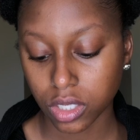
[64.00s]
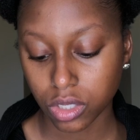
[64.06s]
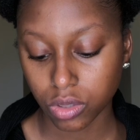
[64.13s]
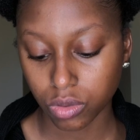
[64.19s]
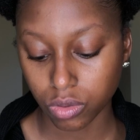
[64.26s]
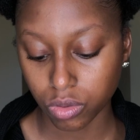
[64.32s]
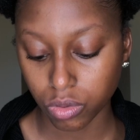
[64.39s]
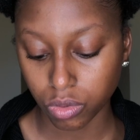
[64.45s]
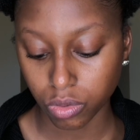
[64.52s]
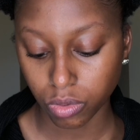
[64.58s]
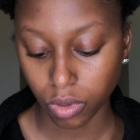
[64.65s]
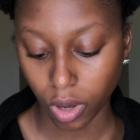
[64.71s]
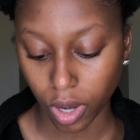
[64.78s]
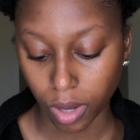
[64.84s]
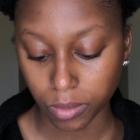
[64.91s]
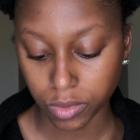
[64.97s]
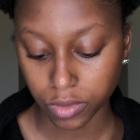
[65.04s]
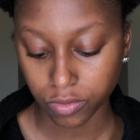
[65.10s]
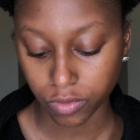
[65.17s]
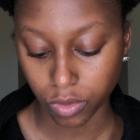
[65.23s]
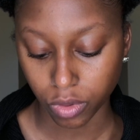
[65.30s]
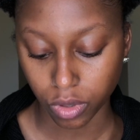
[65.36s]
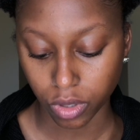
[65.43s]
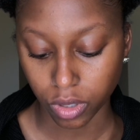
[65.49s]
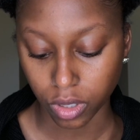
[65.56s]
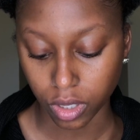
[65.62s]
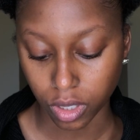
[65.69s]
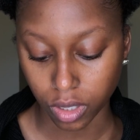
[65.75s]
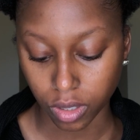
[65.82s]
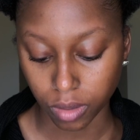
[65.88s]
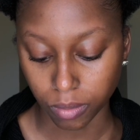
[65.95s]
to opt for
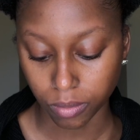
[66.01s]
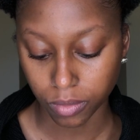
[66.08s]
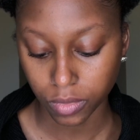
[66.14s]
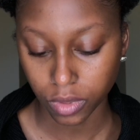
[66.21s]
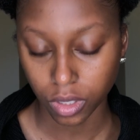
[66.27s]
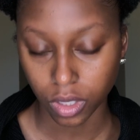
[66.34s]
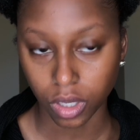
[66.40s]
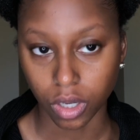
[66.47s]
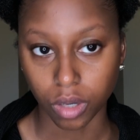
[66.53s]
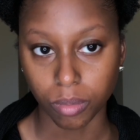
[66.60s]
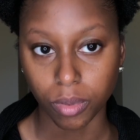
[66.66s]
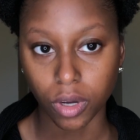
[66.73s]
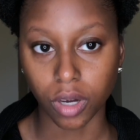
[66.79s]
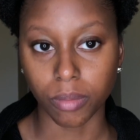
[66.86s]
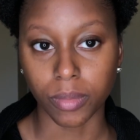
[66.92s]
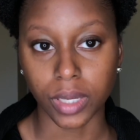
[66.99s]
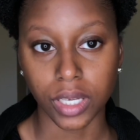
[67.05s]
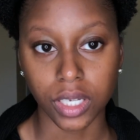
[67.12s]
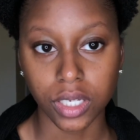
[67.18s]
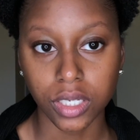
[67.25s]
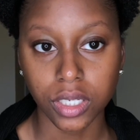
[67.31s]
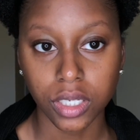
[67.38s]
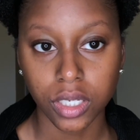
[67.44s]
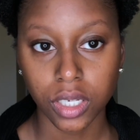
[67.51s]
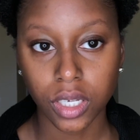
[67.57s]
a pomade.